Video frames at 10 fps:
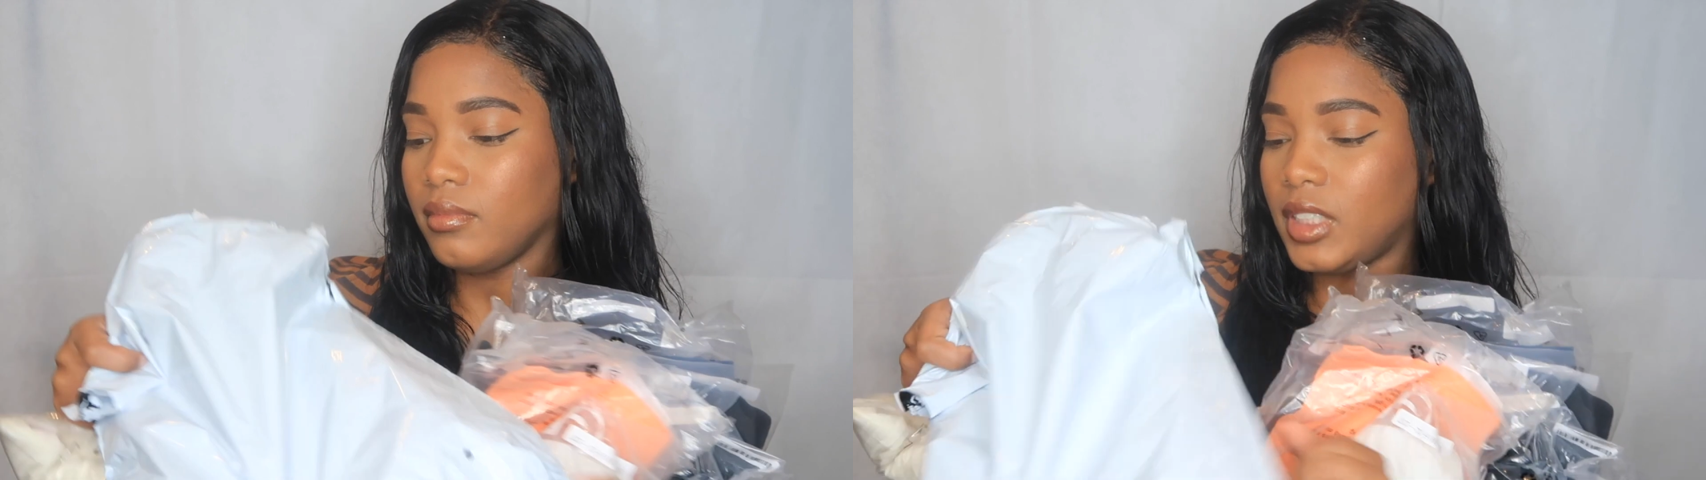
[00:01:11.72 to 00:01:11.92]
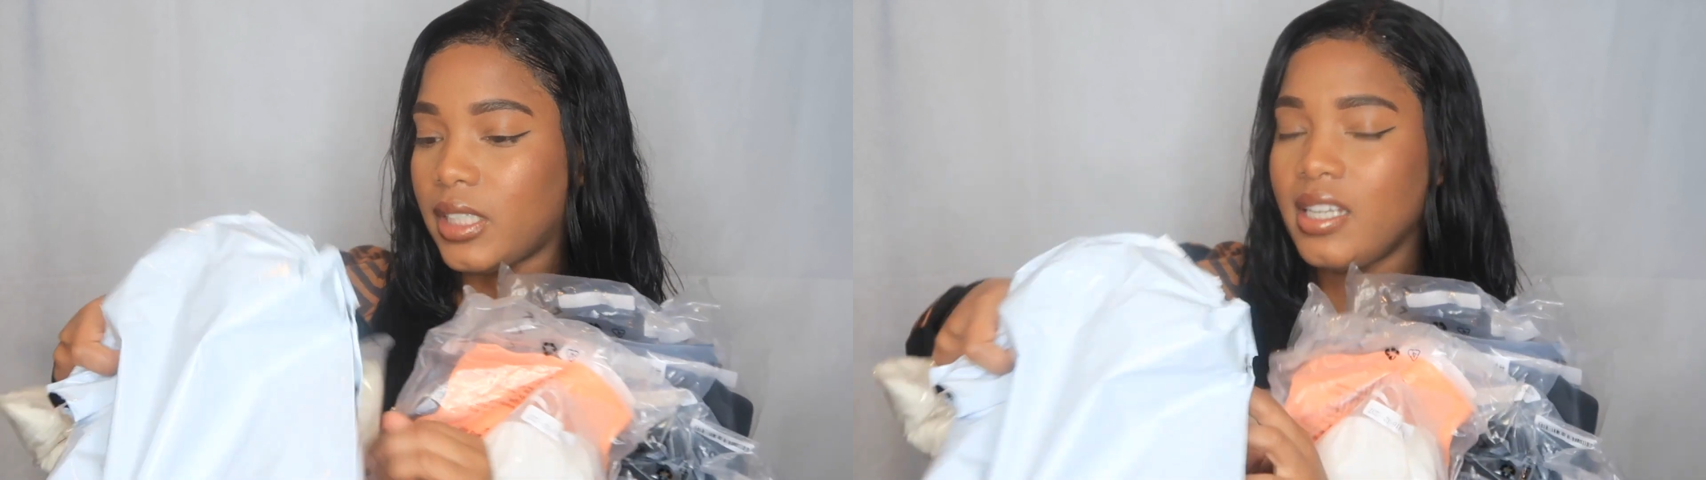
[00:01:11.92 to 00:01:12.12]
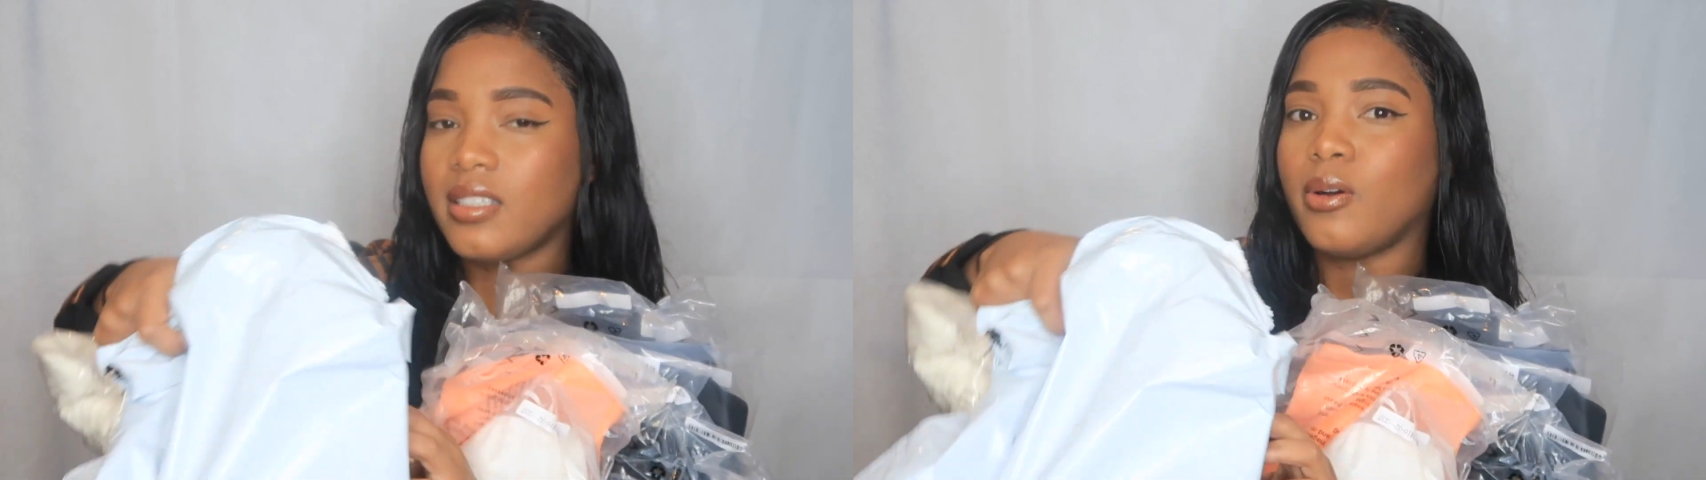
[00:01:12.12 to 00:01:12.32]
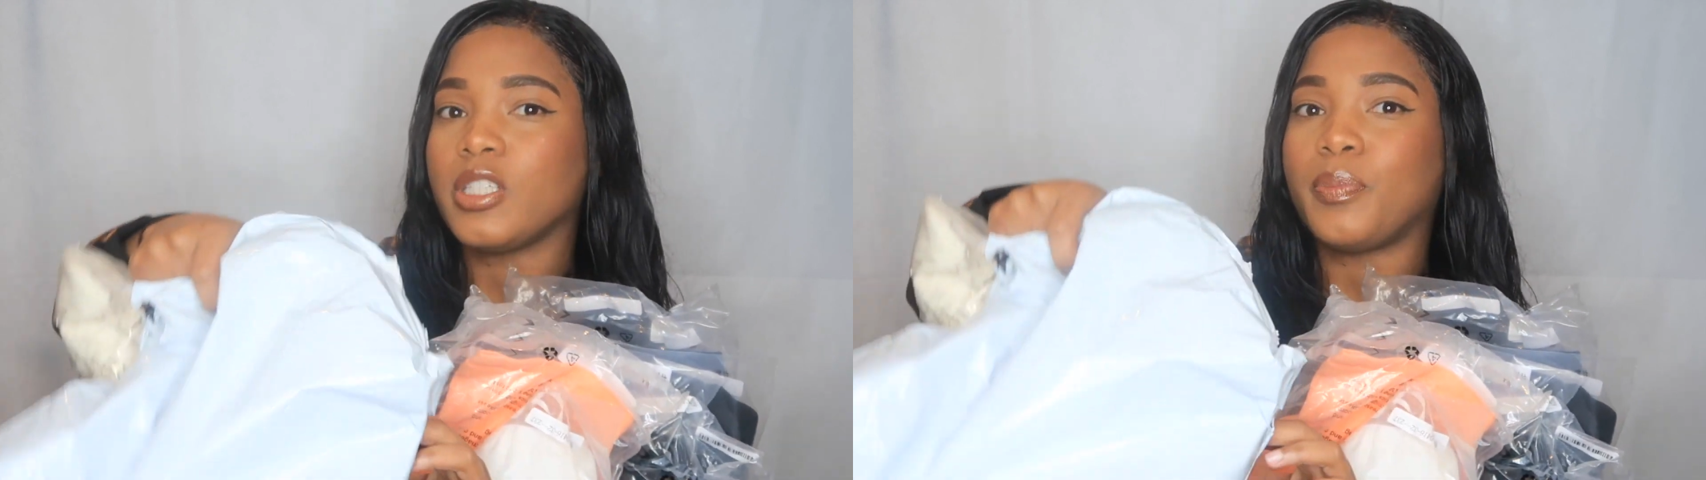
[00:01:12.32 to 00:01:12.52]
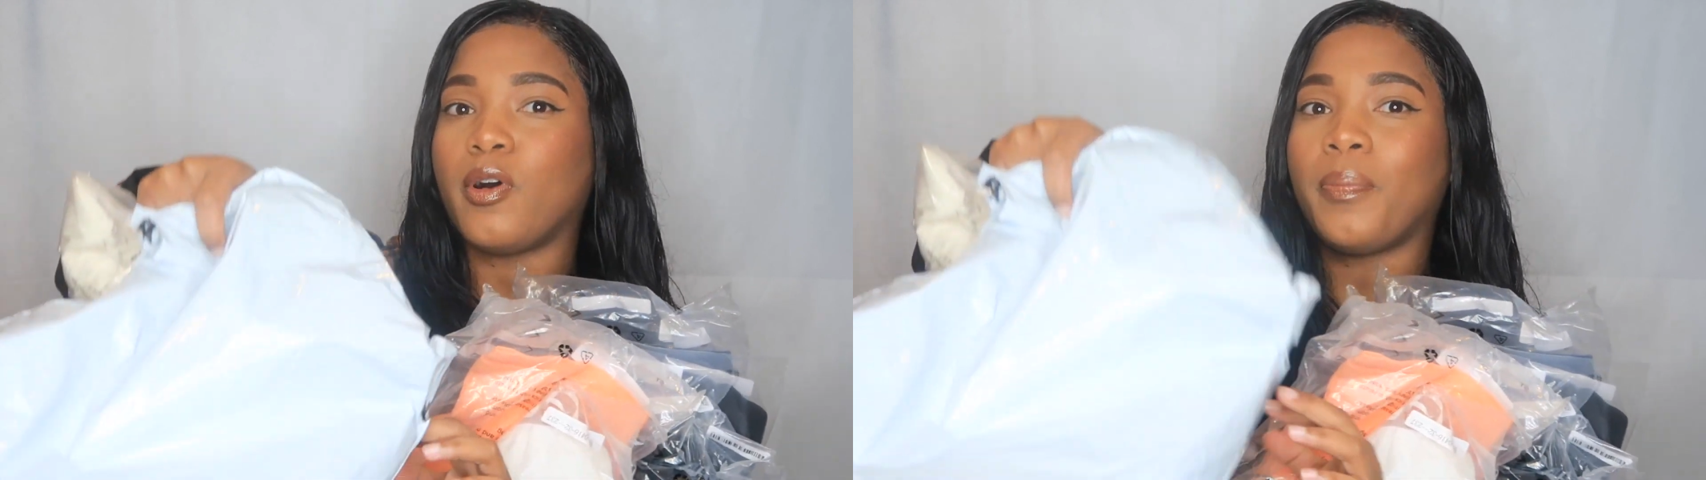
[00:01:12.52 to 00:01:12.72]
So in this little
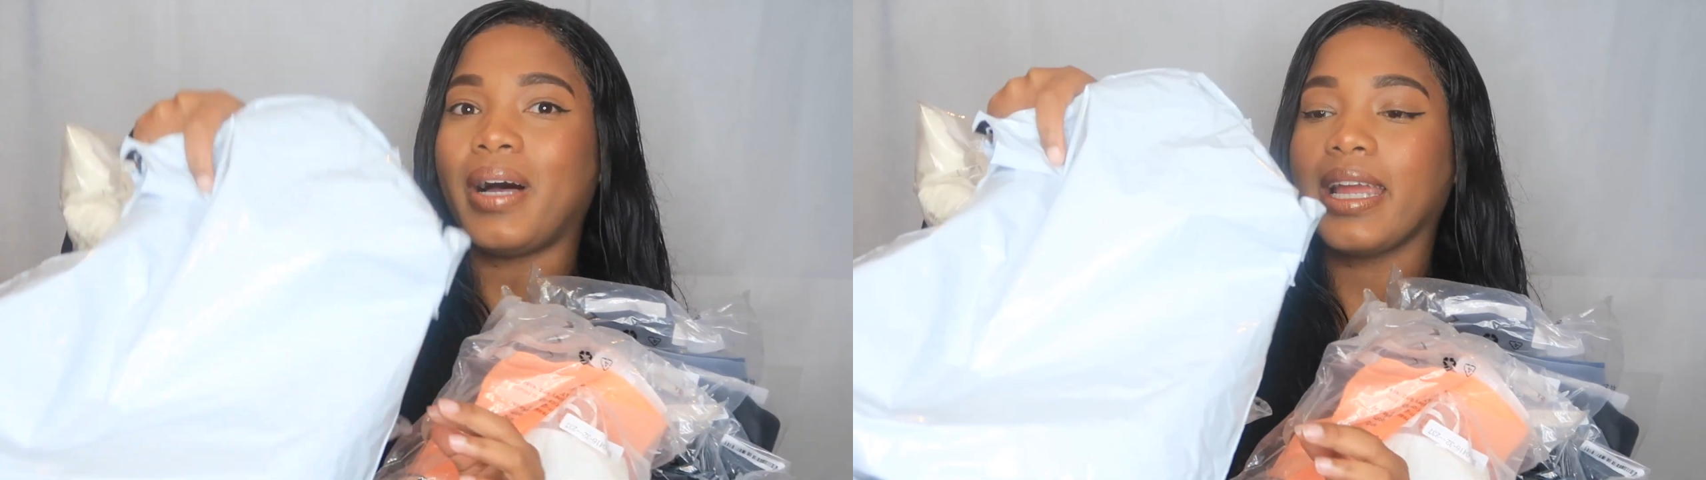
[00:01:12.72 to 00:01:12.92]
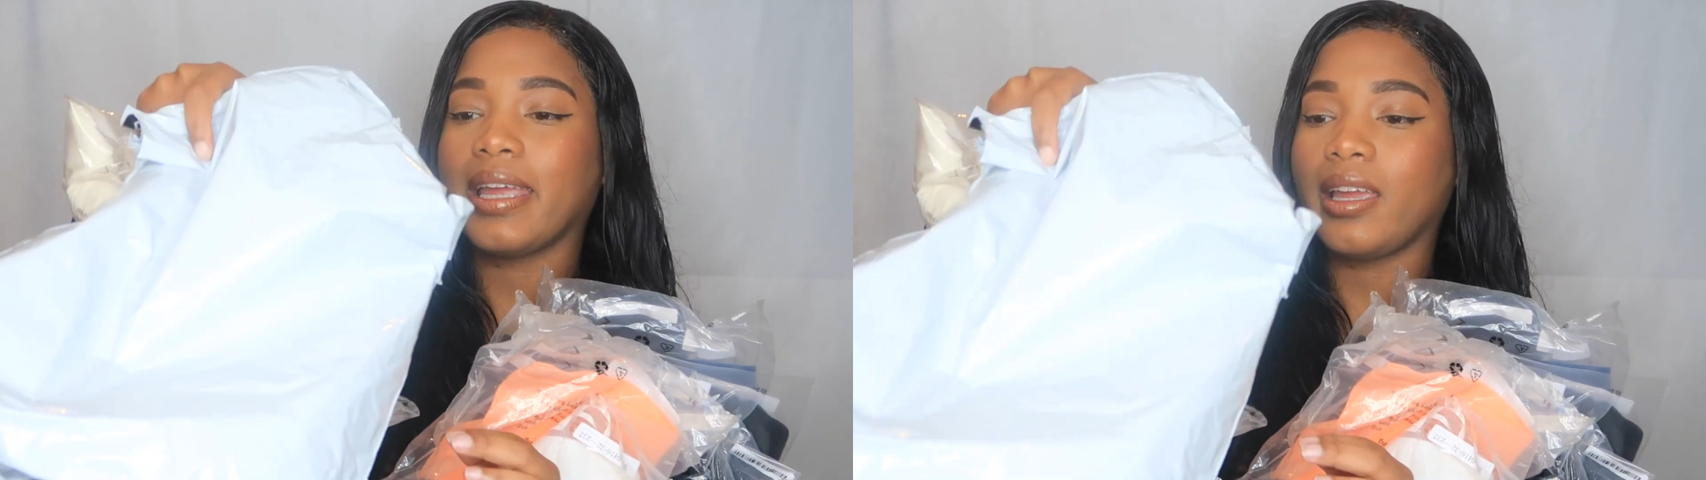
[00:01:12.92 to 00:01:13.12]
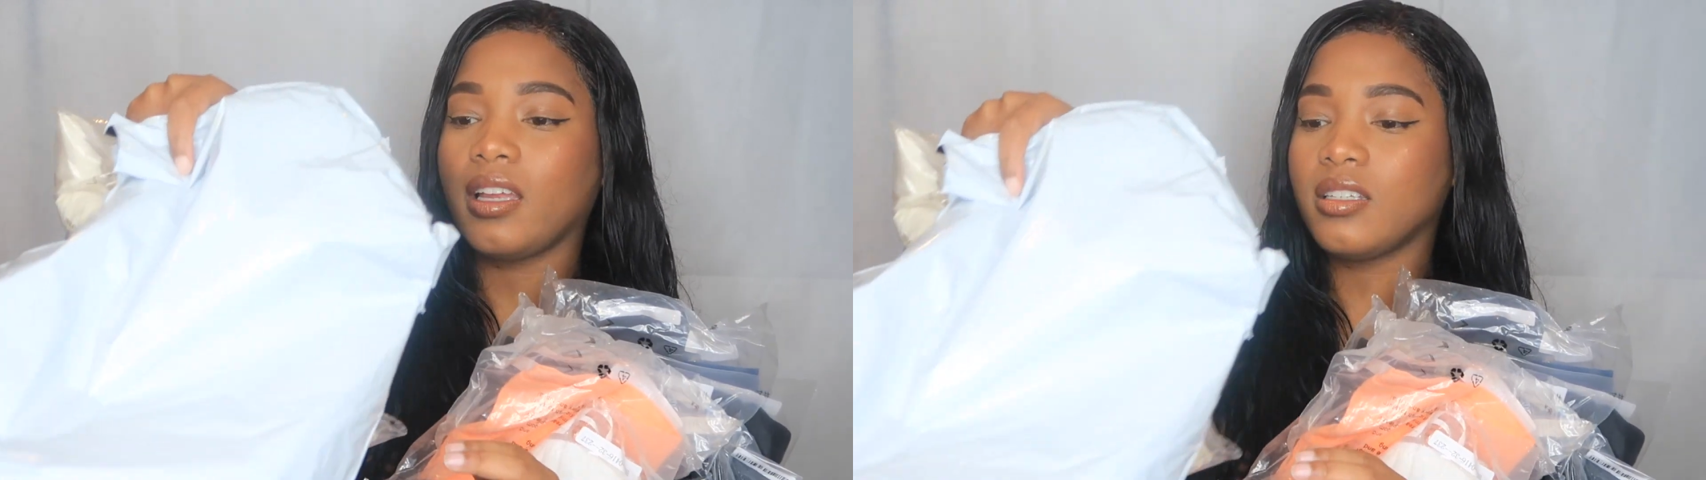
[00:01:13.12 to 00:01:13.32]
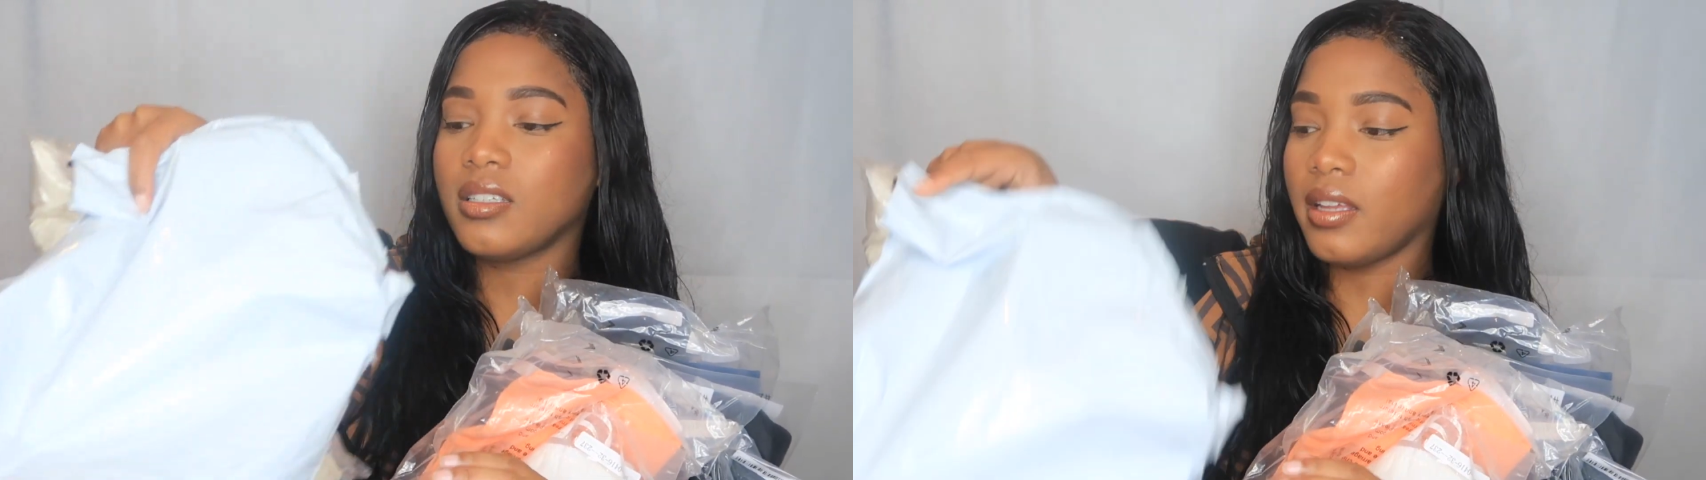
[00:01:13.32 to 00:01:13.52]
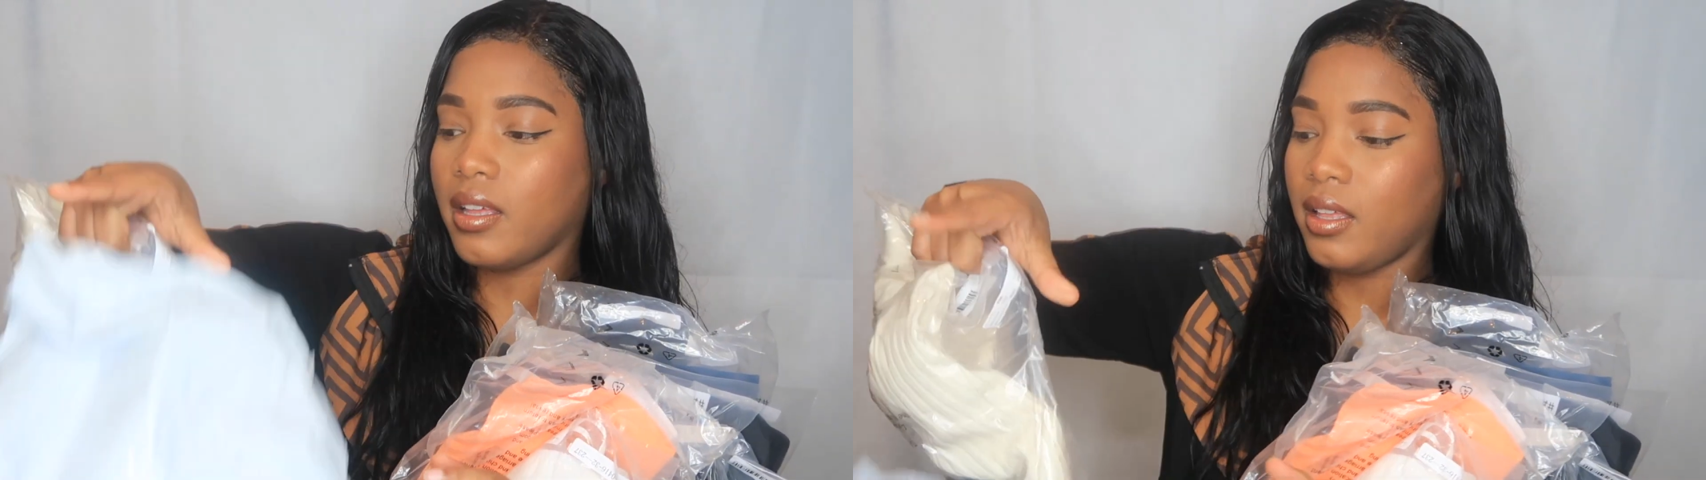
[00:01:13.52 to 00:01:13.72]
small package,